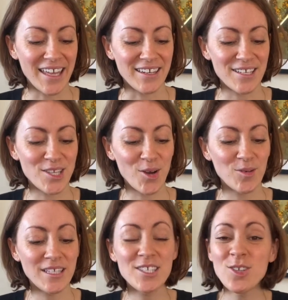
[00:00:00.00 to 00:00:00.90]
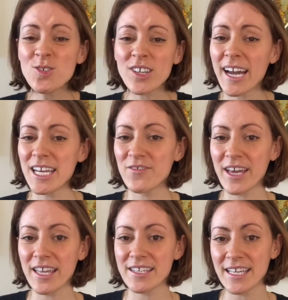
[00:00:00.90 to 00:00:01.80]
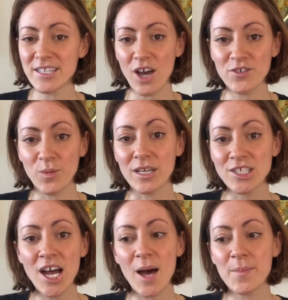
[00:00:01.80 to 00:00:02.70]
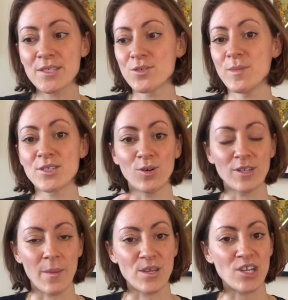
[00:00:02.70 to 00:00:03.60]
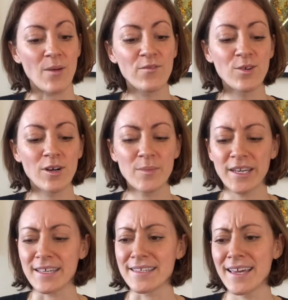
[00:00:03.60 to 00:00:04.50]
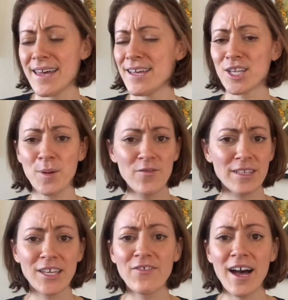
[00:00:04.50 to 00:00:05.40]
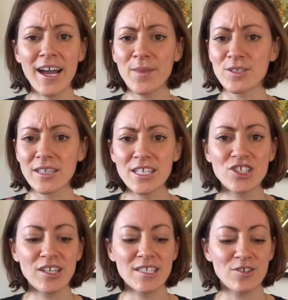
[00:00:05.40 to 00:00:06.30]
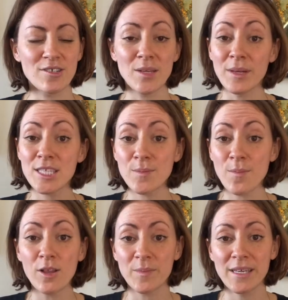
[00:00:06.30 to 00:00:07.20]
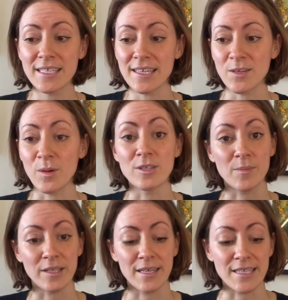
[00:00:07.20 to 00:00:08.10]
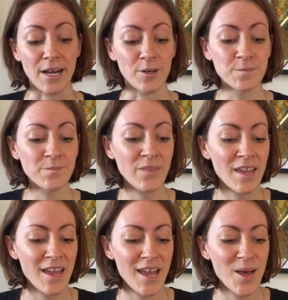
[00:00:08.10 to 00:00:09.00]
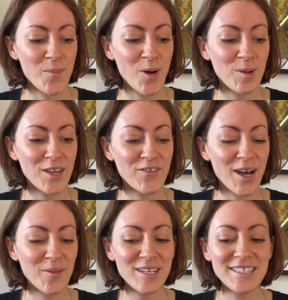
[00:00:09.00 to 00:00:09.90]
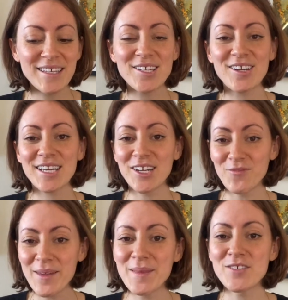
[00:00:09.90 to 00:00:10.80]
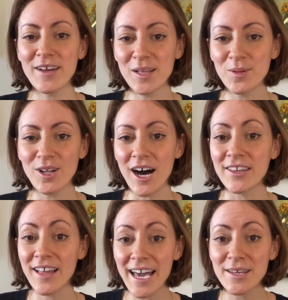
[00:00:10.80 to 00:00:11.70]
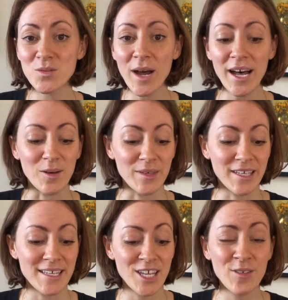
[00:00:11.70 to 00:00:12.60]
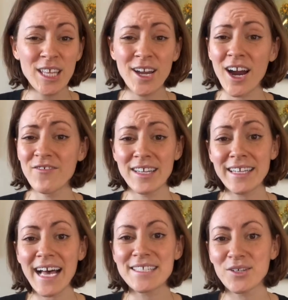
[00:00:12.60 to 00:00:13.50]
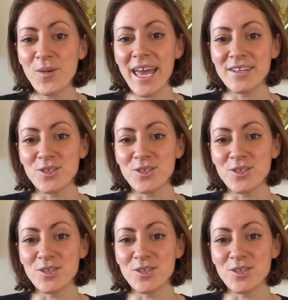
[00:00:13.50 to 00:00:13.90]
And so these usually kind of get sent off to our shops to be sold on the shop floor because they're perfectly fine, they're delicious, they're just a bit smaller pieces than we would typically sell. But we've recently started to kind of make these available online as well because they really are a fantastic